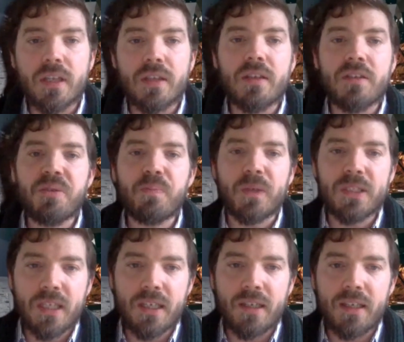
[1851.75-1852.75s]
And this is
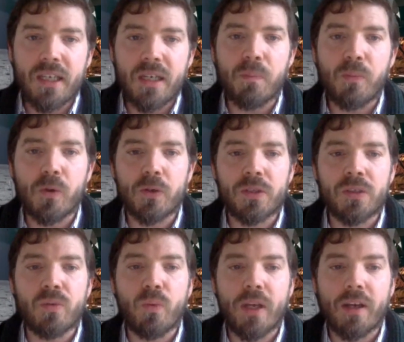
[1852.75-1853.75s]
particularly important
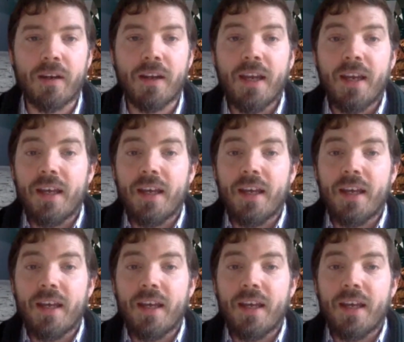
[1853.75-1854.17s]
where,